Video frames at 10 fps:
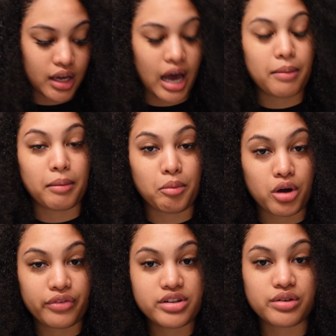I'm at my
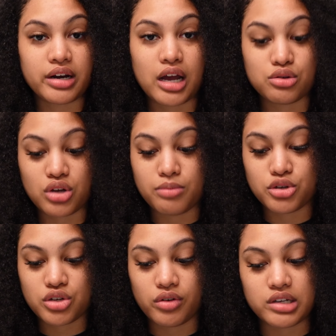boyfriend's right now, so I'm
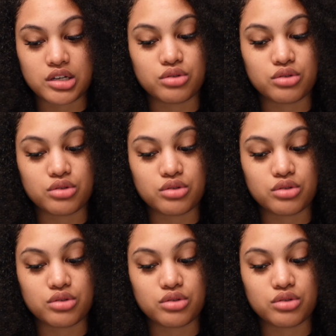just going to